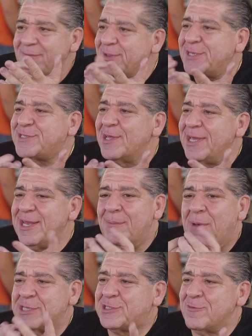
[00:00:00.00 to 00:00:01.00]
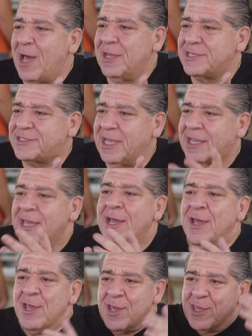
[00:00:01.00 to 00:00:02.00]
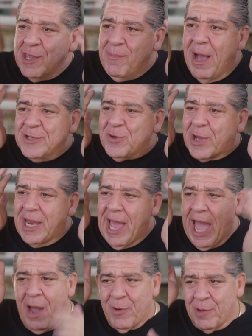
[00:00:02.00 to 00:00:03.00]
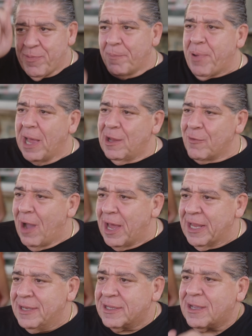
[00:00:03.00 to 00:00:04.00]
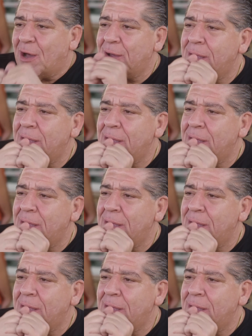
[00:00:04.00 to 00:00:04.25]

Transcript: If you still eat a mozzarella stick, you might as well get a hat with a propeller on it and go,